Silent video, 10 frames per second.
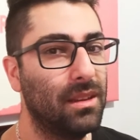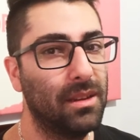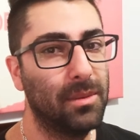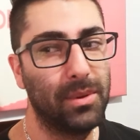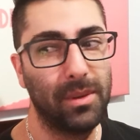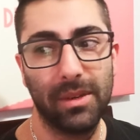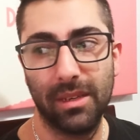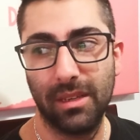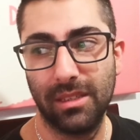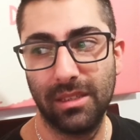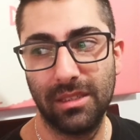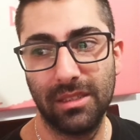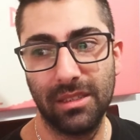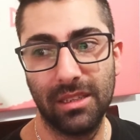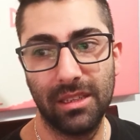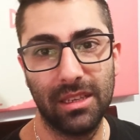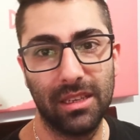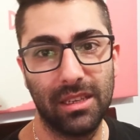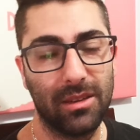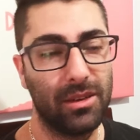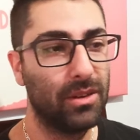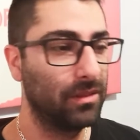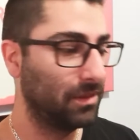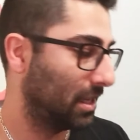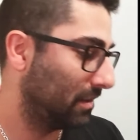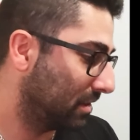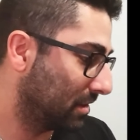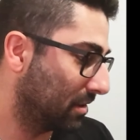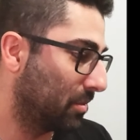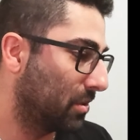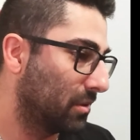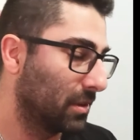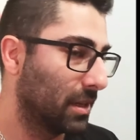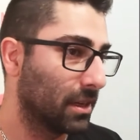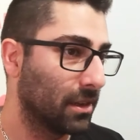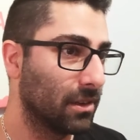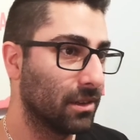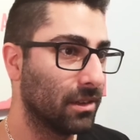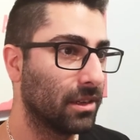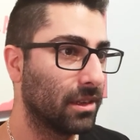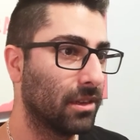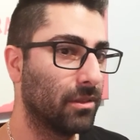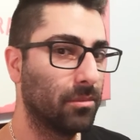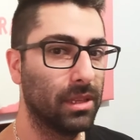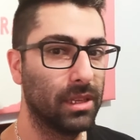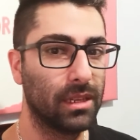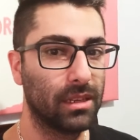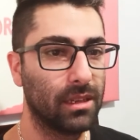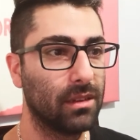Yeah, pretty much. And I don't have to have the little polo guy on it. I can have it blank.